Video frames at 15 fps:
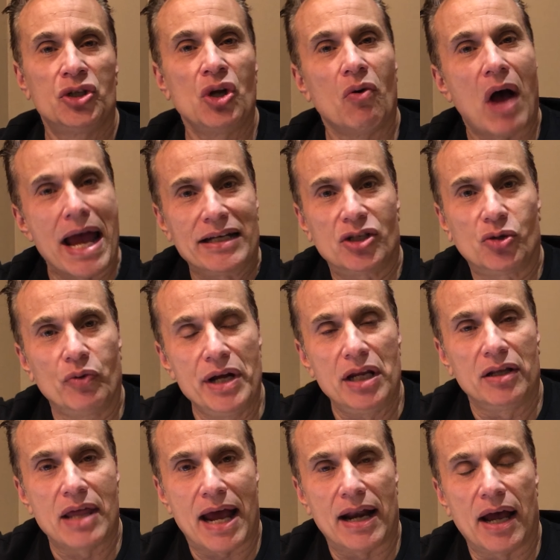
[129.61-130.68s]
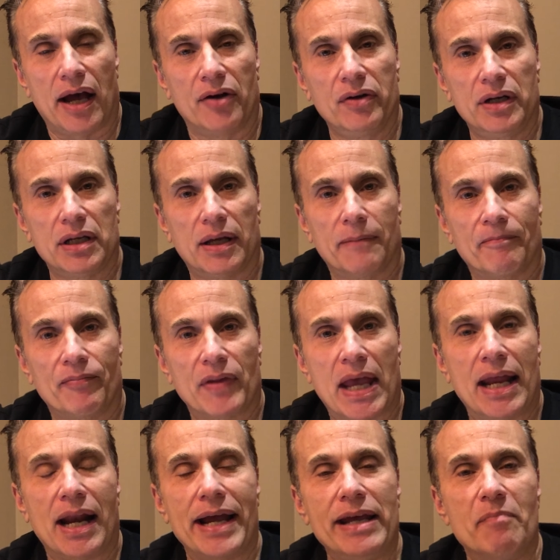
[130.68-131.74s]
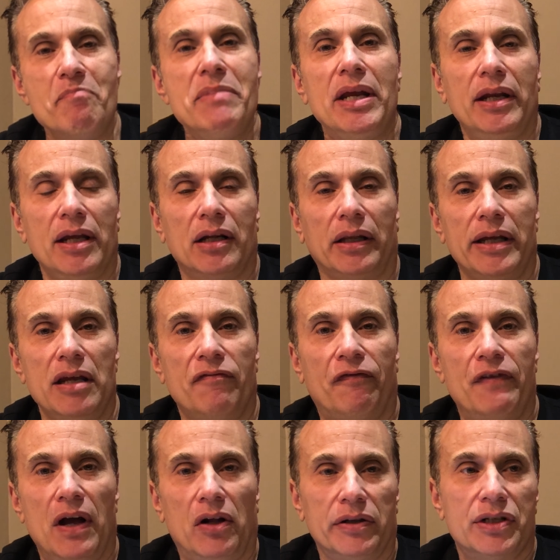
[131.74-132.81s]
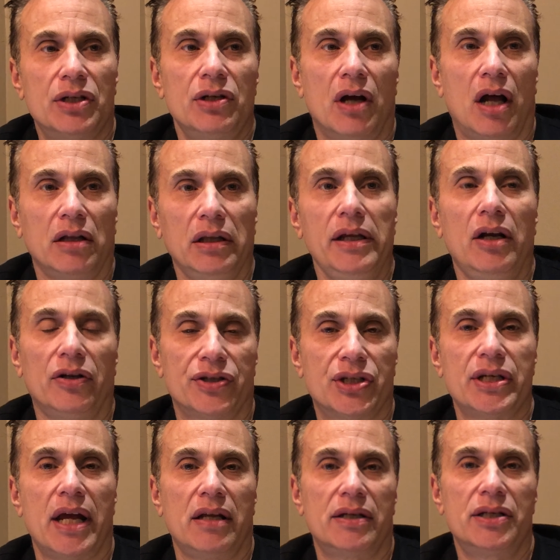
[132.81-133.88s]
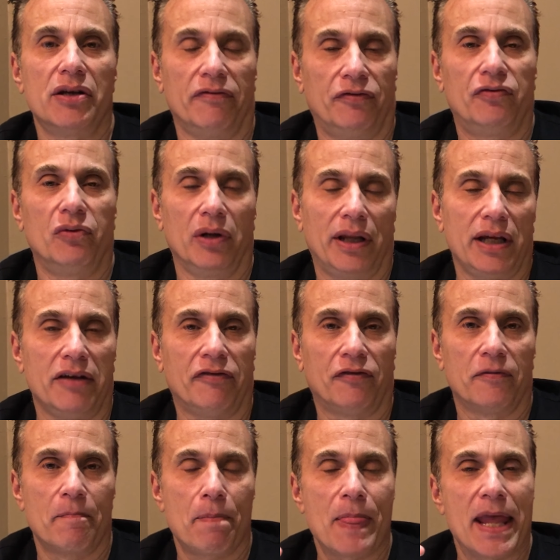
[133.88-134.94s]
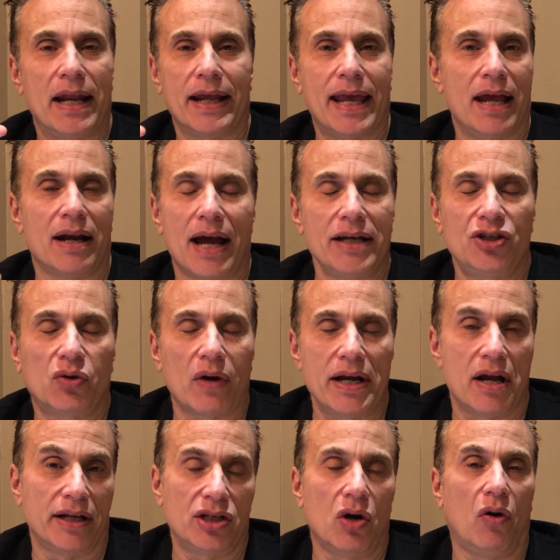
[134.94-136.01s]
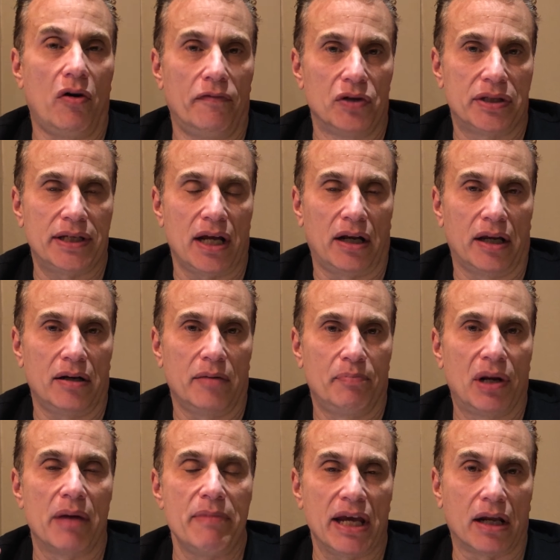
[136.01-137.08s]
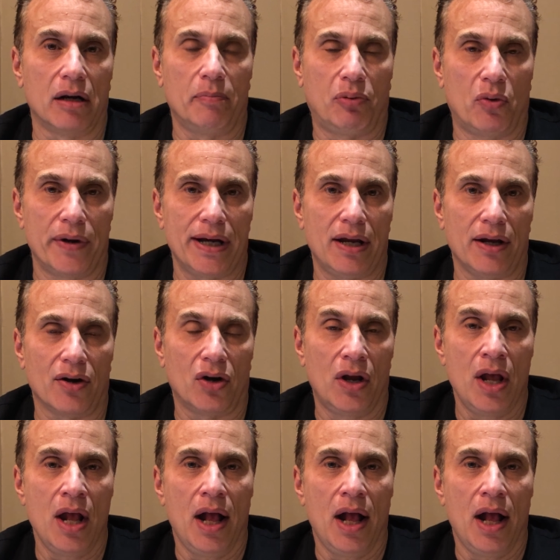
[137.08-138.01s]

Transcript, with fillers: So I tweeted that out. And I immediately felt a little sense of relief. And again, I try not to oversell it, but I'm making a point here.